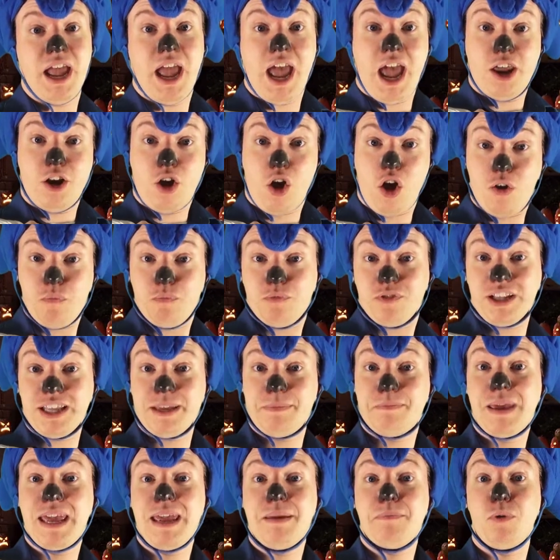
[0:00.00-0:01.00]
and hopefully
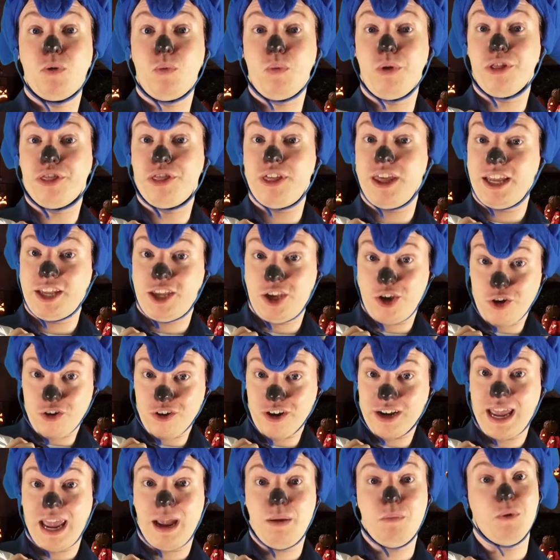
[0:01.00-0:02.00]
people will think your
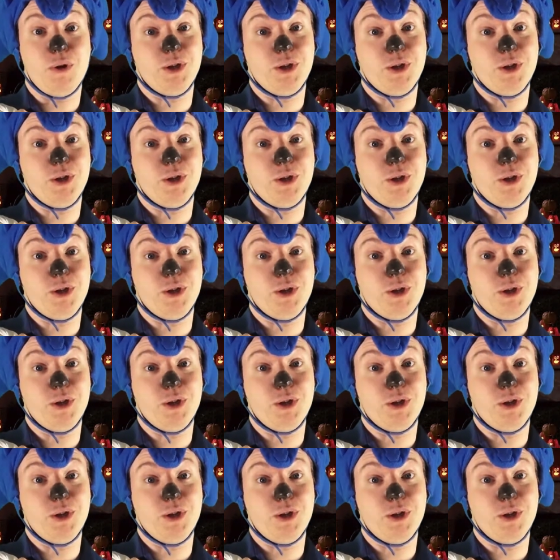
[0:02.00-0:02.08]
game